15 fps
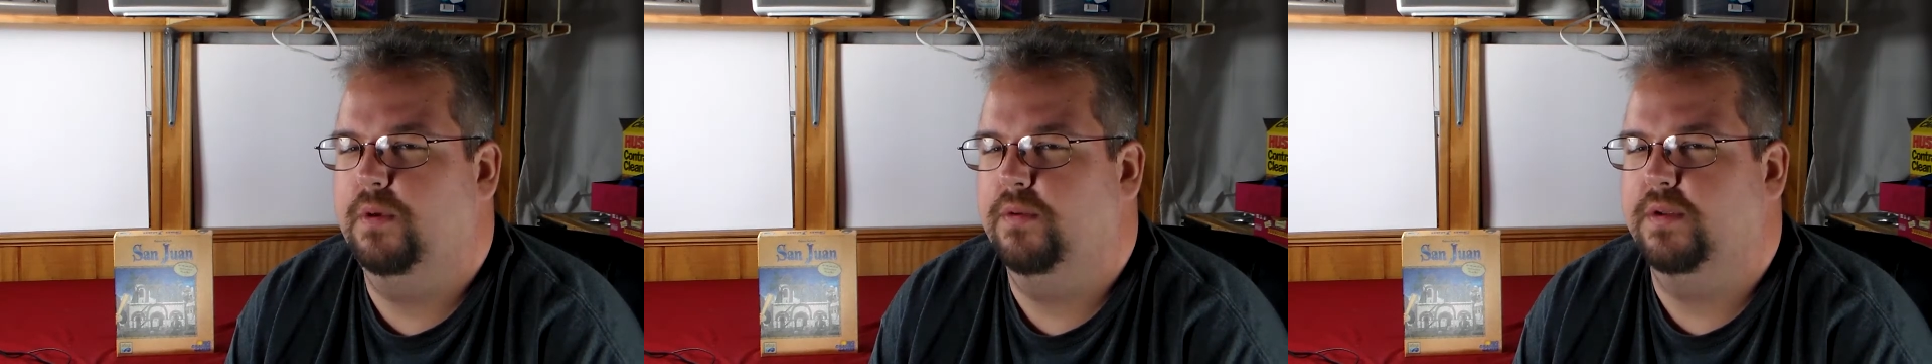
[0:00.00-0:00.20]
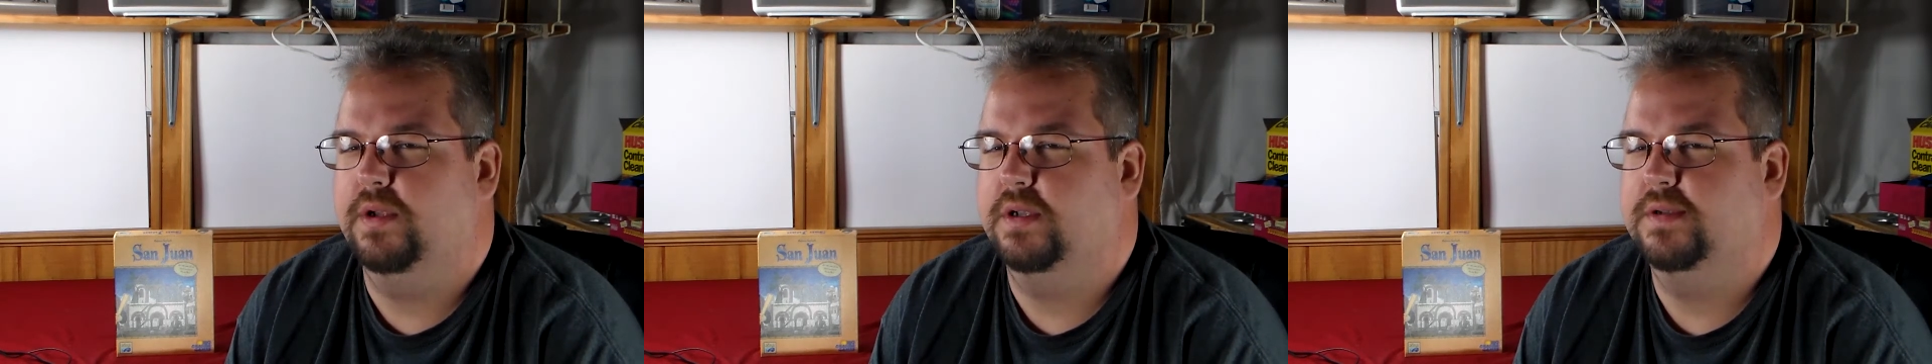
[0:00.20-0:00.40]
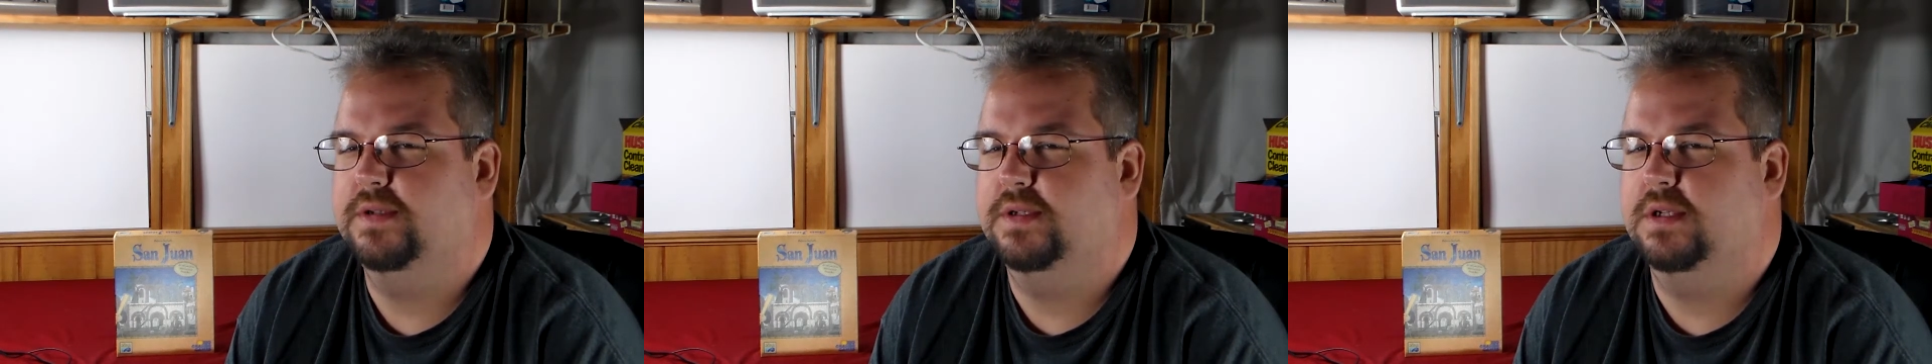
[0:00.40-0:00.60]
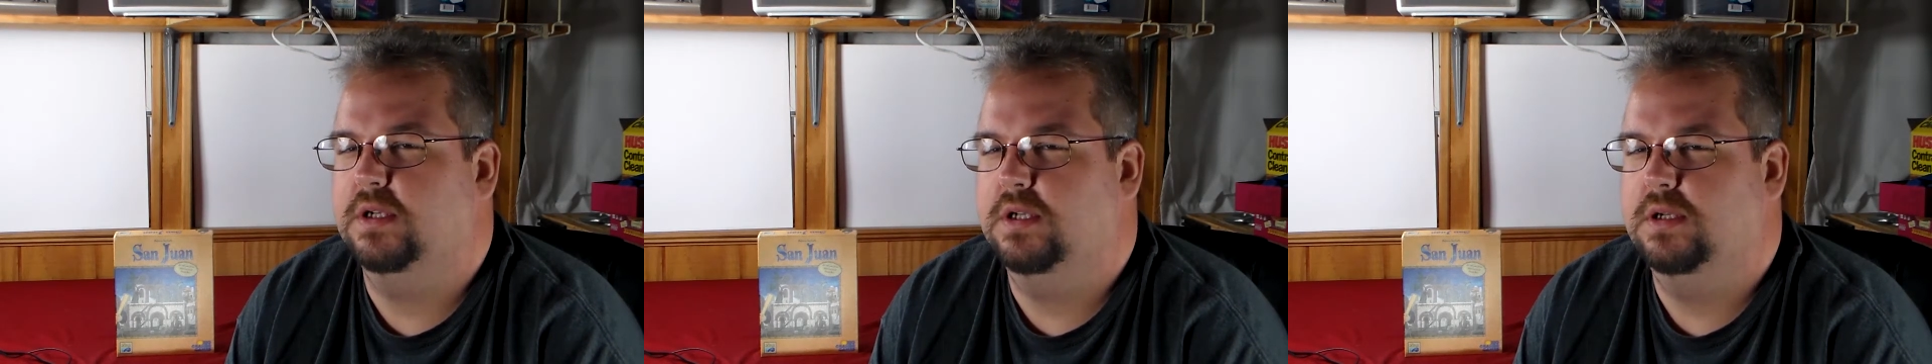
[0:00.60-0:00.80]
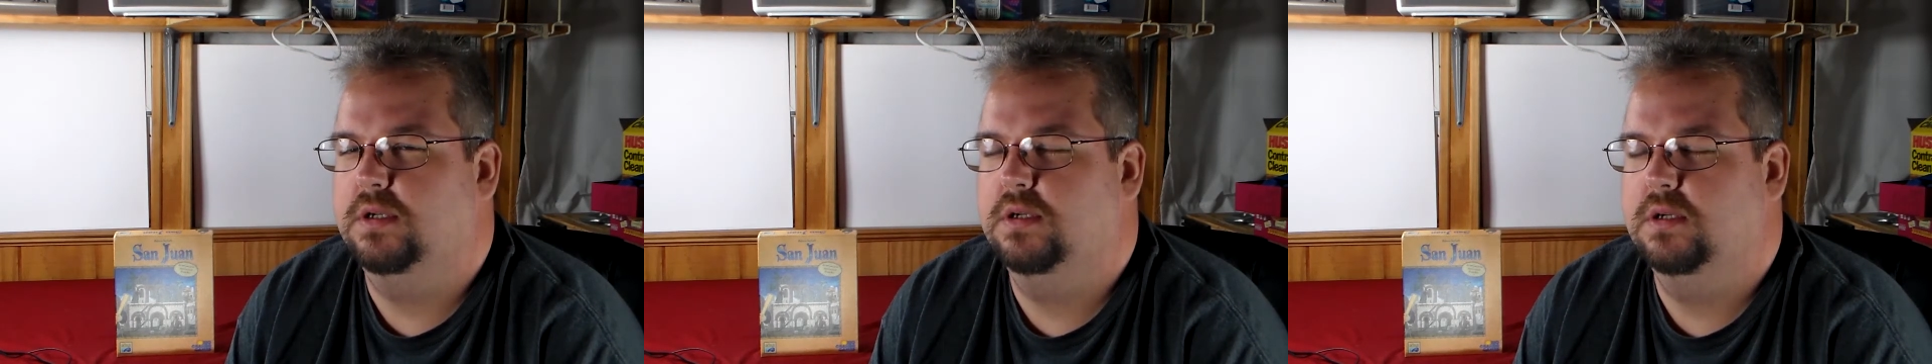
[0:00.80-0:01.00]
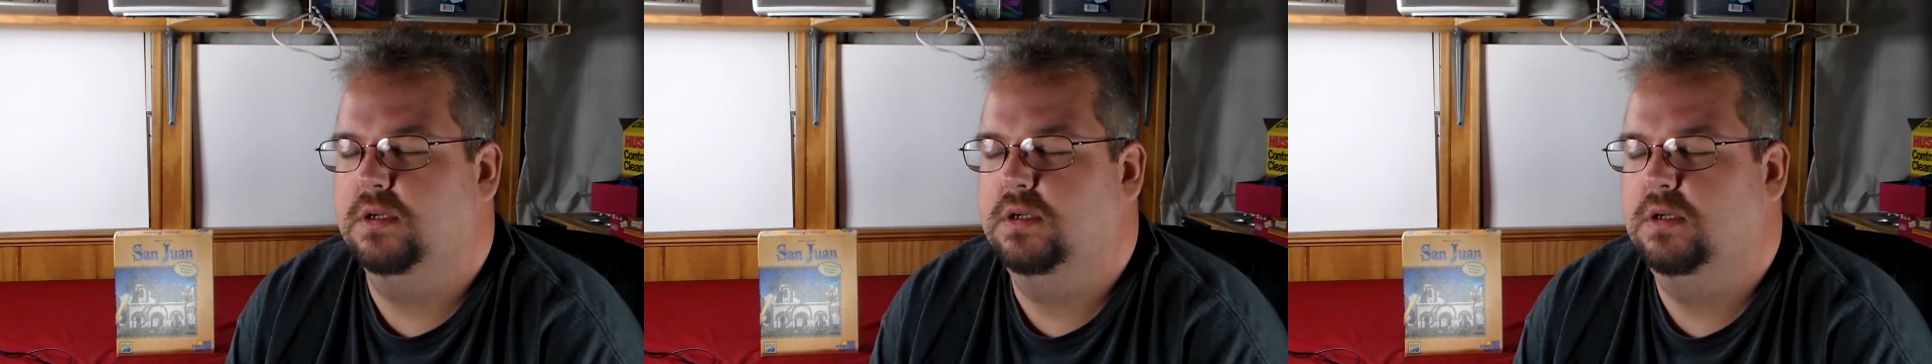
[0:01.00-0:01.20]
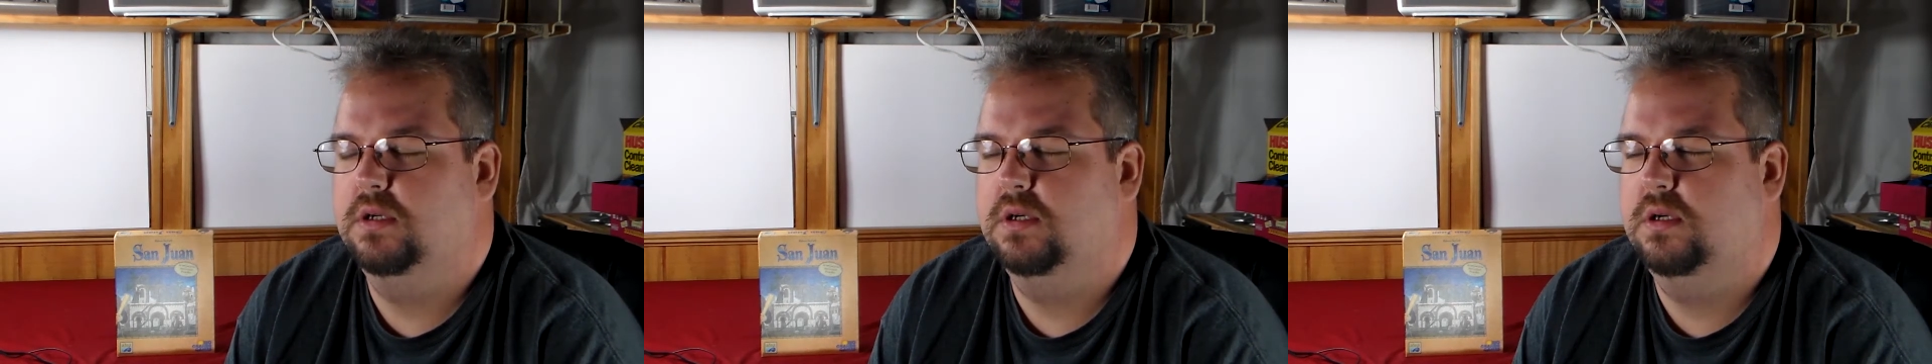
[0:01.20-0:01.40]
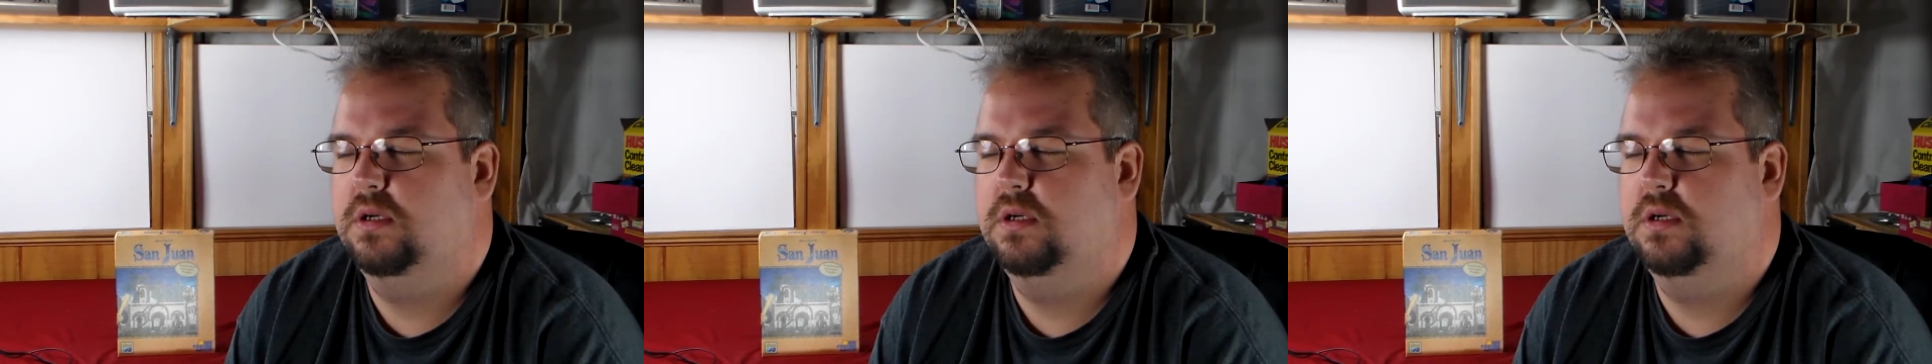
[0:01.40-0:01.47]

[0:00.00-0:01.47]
building a city, you